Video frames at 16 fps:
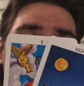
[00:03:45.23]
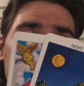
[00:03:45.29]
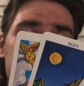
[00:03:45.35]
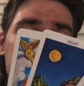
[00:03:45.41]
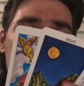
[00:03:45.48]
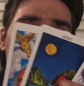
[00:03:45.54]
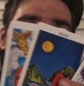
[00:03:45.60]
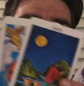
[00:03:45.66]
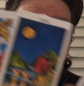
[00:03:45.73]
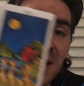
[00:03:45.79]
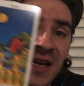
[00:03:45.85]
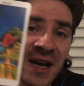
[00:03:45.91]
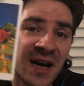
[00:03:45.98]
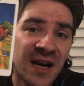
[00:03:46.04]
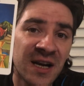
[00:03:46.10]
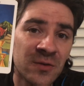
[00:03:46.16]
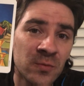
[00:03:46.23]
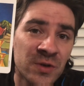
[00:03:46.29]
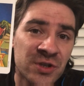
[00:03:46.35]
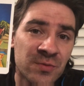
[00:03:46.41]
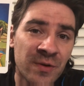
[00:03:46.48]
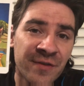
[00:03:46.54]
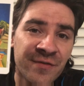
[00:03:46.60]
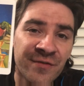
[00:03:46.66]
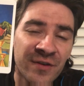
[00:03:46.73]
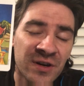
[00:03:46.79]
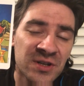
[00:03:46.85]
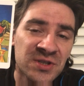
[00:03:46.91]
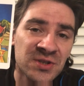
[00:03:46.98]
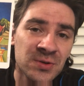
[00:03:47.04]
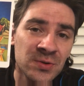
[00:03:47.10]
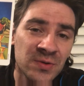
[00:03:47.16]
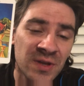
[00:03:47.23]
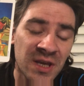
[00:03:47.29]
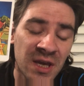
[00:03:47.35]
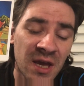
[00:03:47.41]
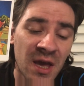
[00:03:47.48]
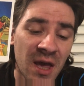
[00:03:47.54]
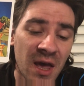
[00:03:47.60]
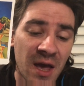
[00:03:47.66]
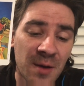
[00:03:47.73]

by the second card, which refers to the